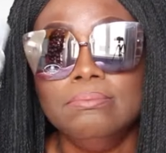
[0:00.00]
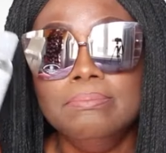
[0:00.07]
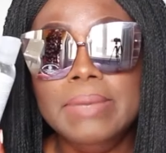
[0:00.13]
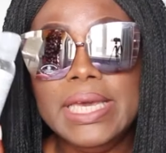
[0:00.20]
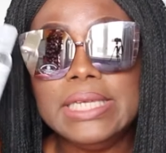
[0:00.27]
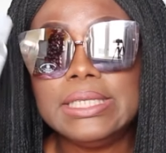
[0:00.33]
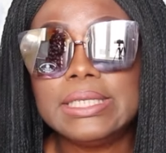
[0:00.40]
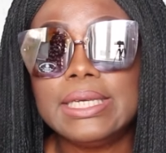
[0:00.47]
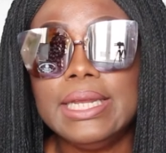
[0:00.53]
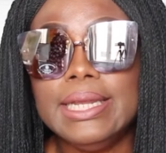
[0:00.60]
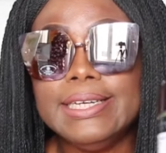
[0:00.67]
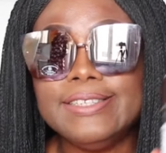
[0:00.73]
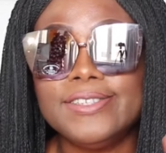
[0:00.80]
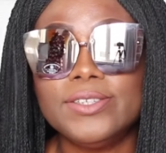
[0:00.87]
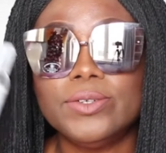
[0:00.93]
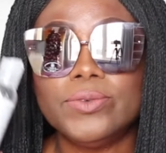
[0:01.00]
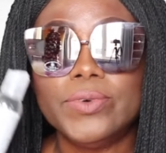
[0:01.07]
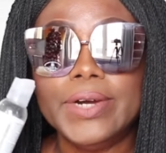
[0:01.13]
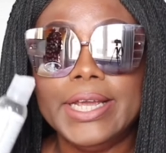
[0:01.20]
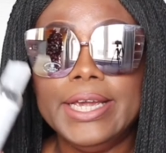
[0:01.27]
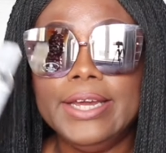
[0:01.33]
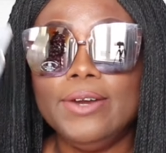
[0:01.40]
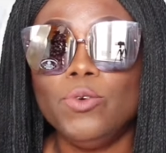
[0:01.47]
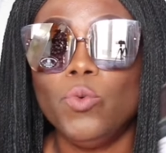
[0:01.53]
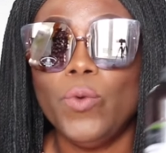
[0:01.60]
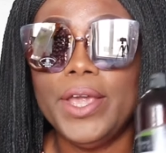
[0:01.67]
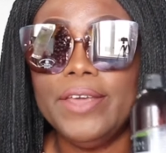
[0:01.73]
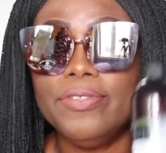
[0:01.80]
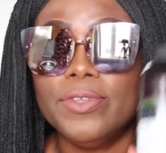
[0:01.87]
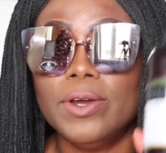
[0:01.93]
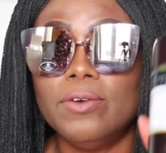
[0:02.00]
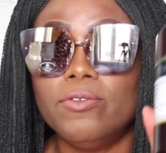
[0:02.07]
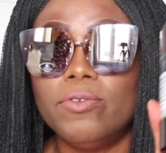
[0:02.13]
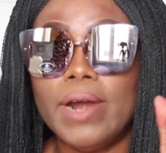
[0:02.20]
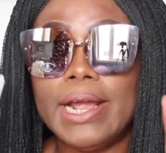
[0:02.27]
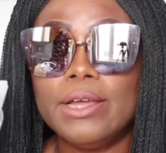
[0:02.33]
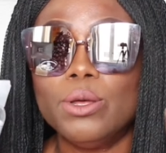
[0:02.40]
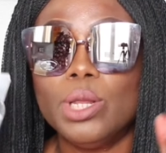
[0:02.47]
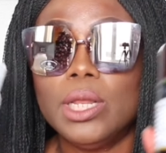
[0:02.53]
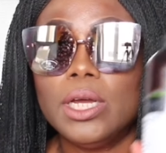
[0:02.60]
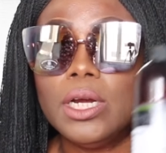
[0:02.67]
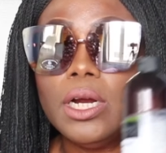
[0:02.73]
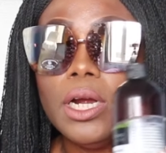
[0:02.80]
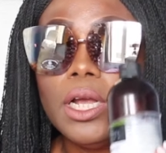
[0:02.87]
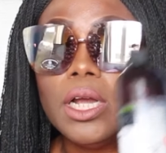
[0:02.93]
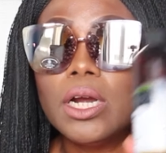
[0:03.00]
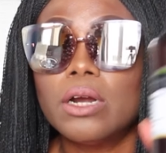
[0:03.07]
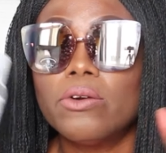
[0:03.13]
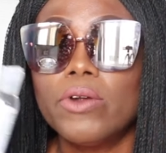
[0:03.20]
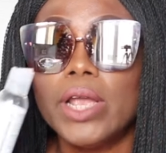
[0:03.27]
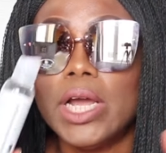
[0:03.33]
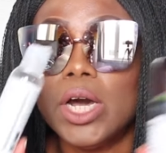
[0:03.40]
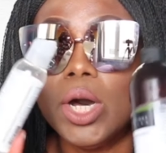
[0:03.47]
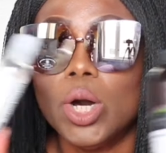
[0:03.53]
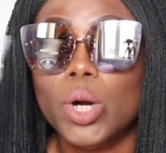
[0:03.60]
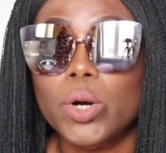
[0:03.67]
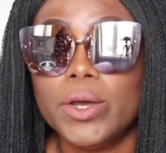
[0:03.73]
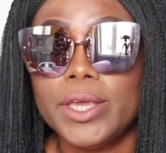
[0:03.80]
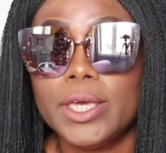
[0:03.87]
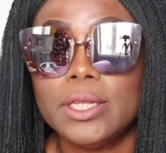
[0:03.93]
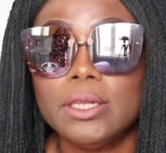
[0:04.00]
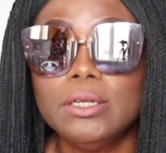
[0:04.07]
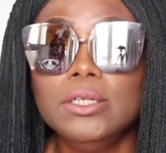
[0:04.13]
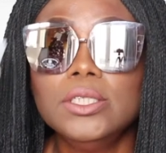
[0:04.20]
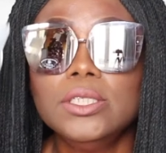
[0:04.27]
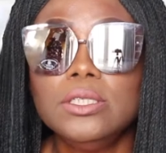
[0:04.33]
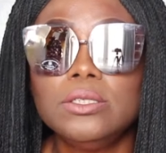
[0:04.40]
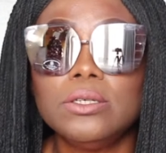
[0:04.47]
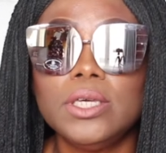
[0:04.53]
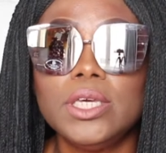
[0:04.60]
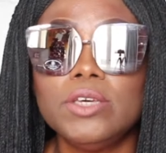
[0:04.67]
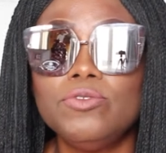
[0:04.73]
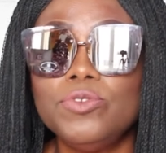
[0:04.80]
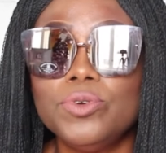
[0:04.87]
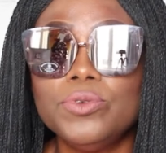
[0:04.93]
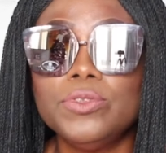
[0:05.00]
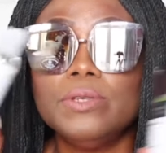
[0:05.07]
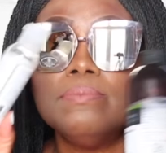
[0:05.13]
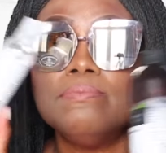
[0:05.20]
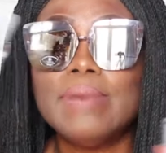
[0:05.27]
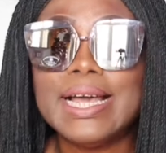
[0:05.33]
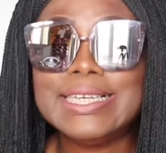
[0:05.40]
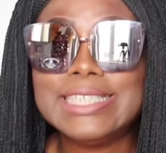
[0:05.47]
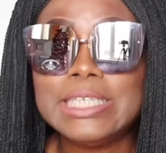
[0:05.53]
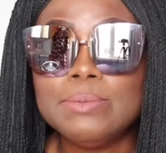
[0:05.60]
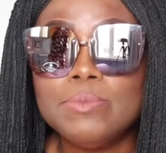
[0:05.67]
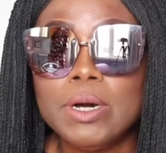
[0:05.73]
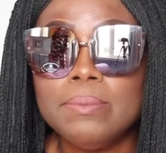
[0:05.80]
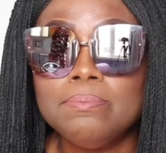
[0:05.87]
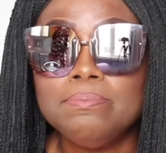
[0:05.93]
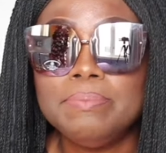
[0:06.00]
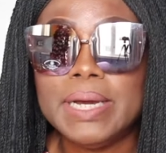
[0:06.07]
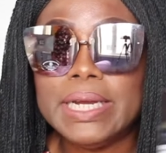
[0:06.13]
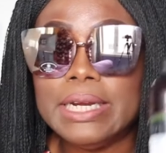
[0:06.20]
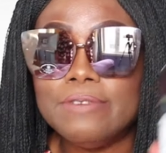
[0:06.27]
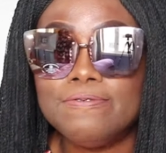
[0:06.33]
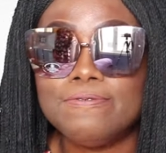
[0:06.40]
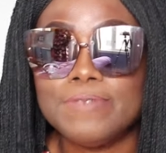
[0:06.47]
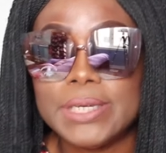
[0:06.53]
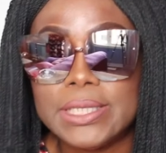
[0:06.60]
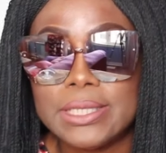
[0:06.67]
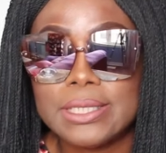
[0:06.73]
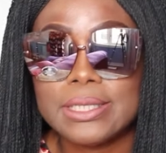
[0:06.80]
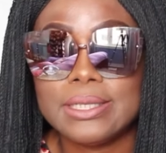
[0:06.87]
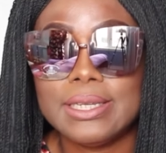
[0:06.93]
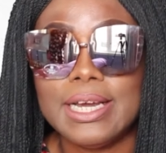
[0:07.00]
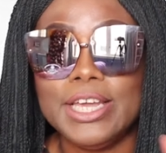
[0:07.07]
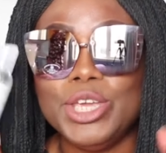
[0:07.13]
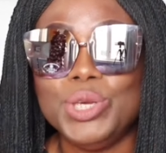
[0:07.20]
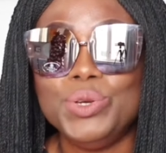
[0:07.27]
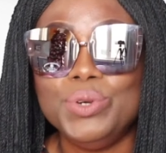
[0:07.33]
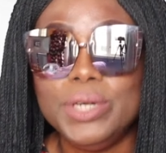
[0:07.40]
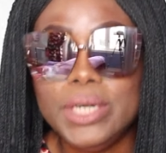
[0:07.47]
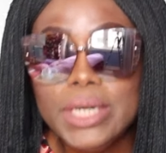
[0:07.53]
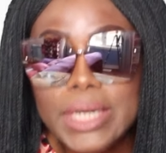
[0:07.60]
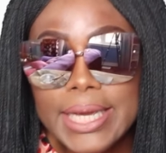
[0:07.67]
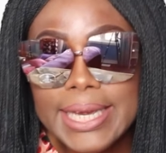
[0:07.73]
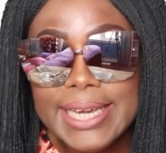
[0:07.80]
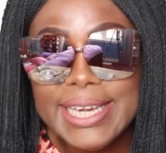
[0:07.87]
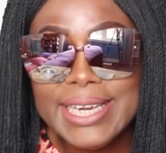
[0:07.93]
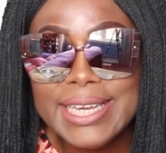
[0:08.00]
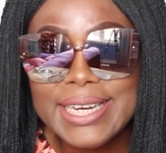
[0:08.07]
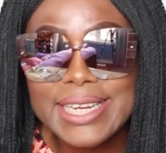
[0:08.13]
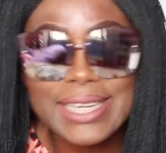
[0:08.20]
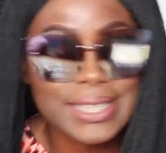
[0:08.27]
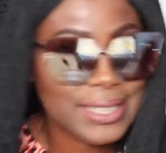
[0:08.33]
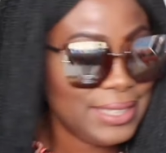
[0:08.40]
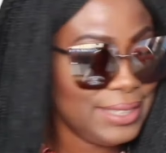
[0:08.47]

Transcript: Mix glycerin with regular carrier oil to give you the maximum benefits that you need